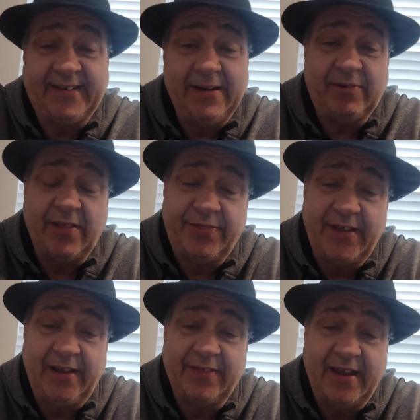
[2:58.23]
seem to
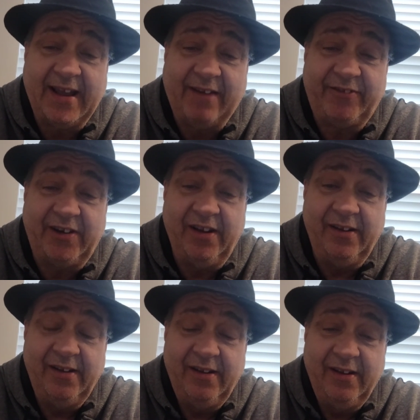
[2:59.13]
think they have to